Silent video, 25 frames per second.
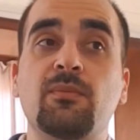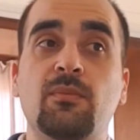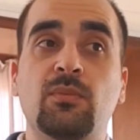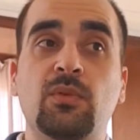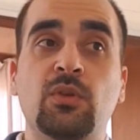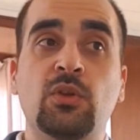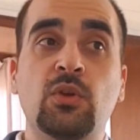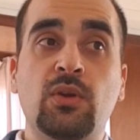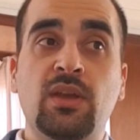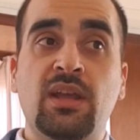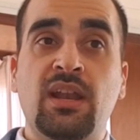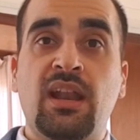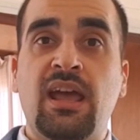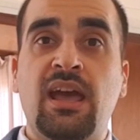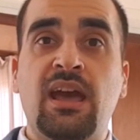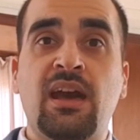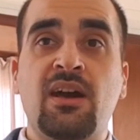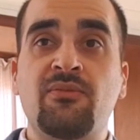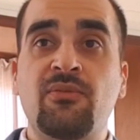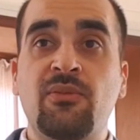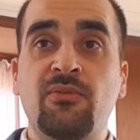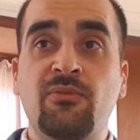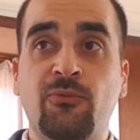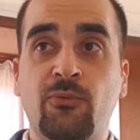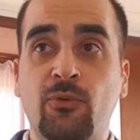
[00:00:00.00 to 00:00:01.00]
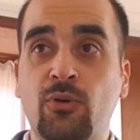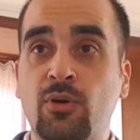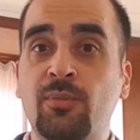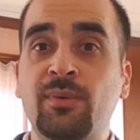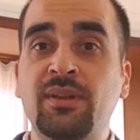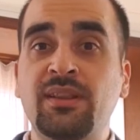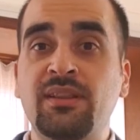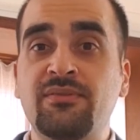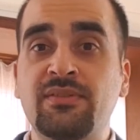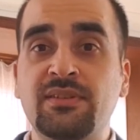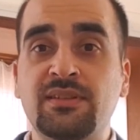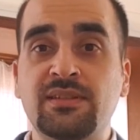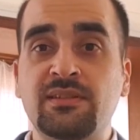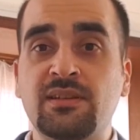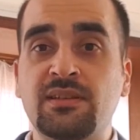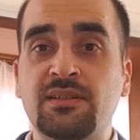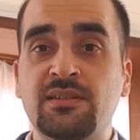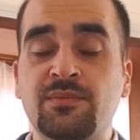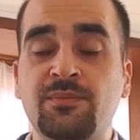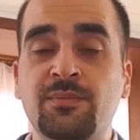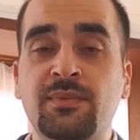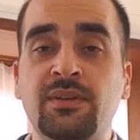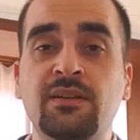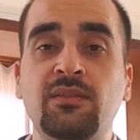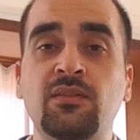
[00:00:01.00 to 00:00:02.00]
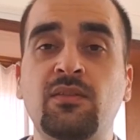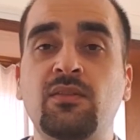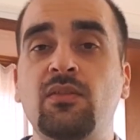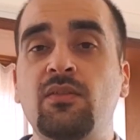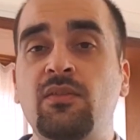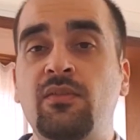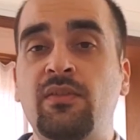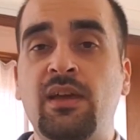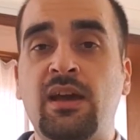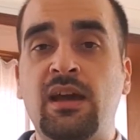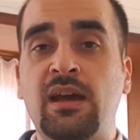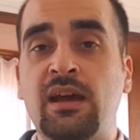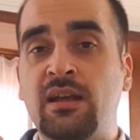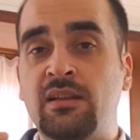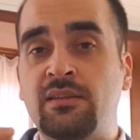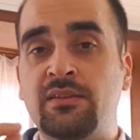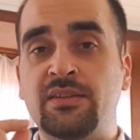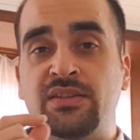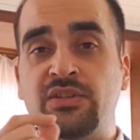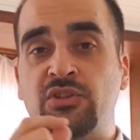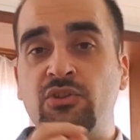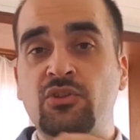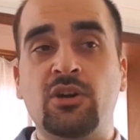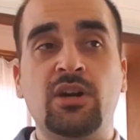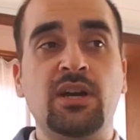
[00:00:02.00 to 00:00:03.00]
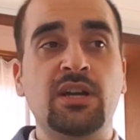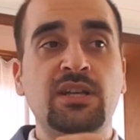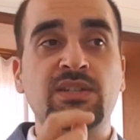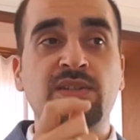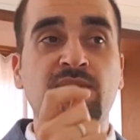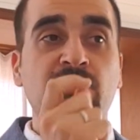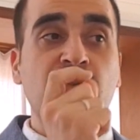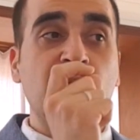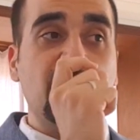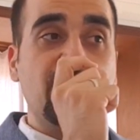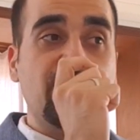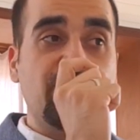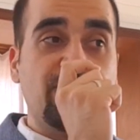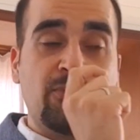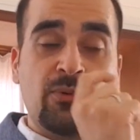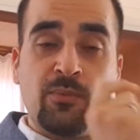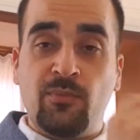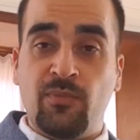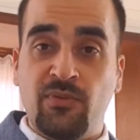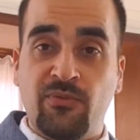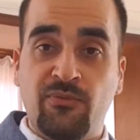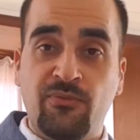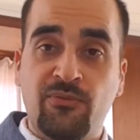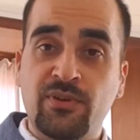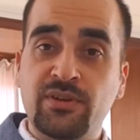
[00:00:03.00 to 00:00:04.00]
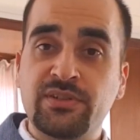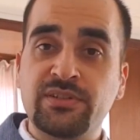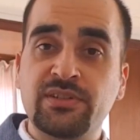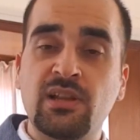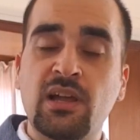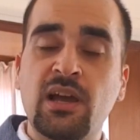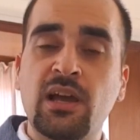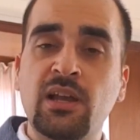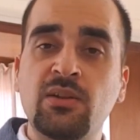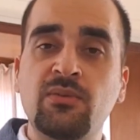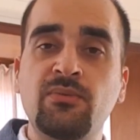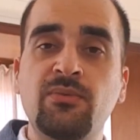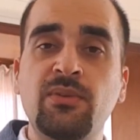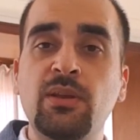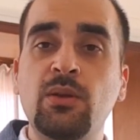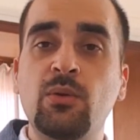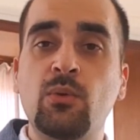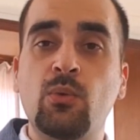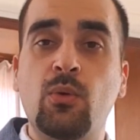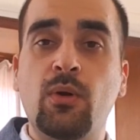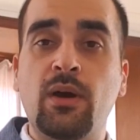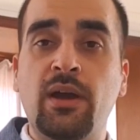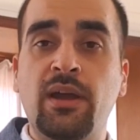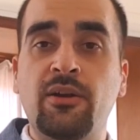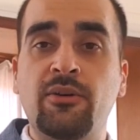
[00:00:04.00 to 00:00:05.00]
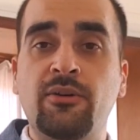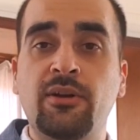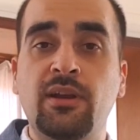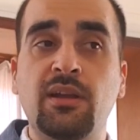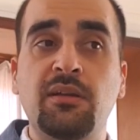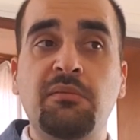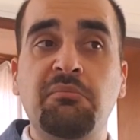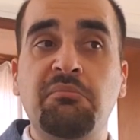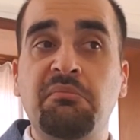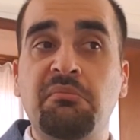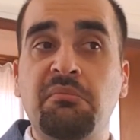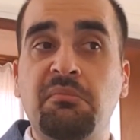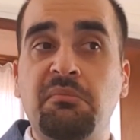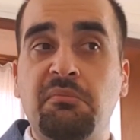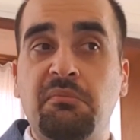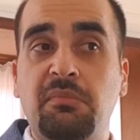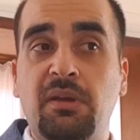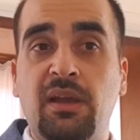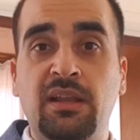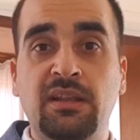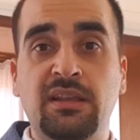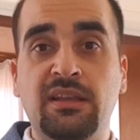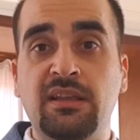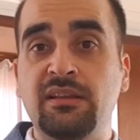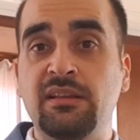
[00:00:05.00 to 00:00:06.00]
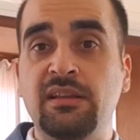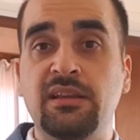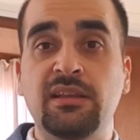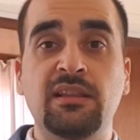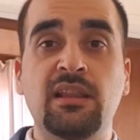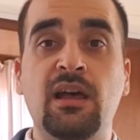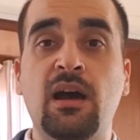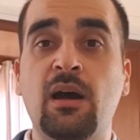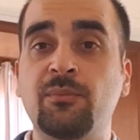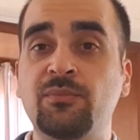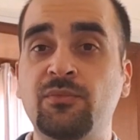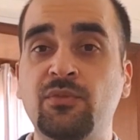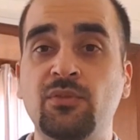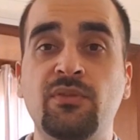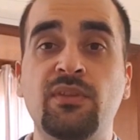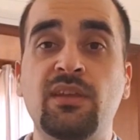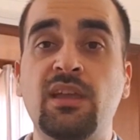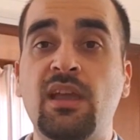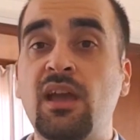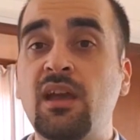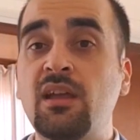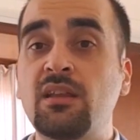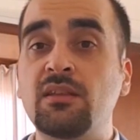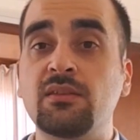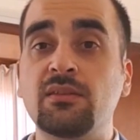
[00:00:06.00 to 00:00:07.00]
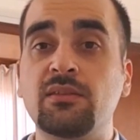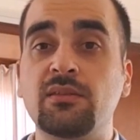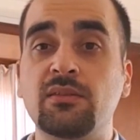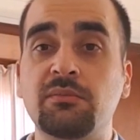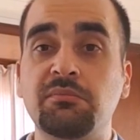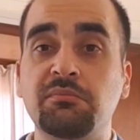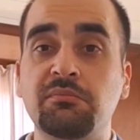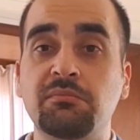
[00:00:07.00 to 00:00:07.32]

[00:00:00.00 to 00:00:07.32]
You can have a formative assessment that starts from the first line of inquiry and can lead up to the end.